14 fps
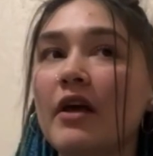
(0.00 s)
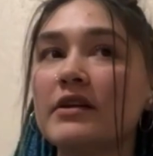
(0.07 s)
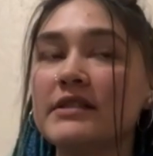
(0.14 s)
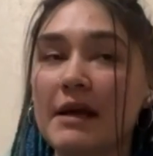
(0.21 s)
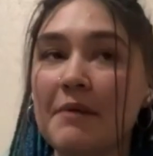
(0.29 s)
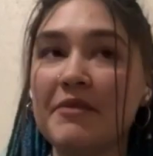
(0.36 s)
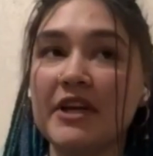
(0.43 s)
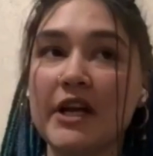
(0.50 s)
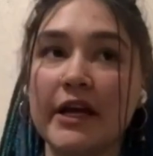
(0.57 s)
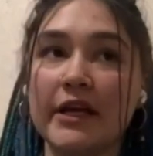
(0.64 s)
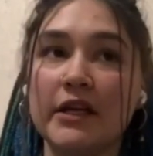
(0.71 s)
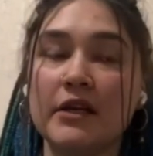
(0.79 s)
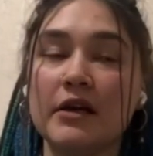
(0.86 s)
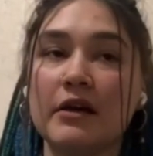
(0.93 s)
something I
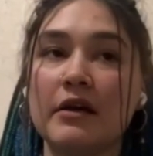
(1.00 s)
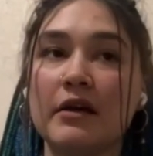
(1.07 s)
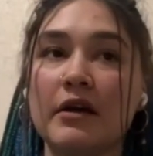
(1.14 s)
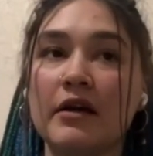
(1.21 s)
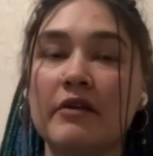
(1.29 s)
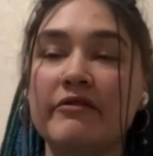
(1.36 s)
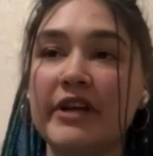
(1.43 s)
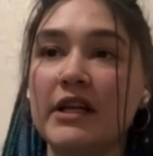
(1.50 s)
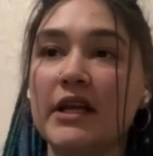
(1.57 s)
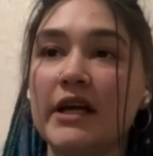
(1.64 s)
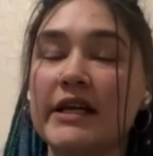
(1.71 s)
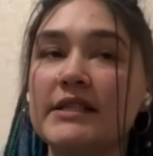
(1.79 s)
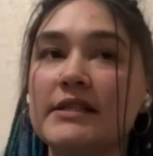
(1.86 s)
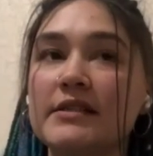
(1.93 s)
uh,
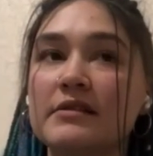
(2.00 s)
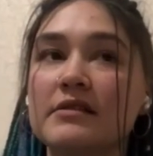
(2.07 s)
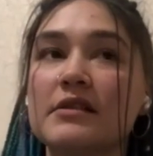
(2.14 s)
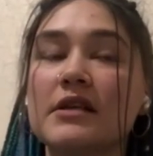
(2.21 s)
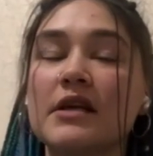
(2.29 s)
realized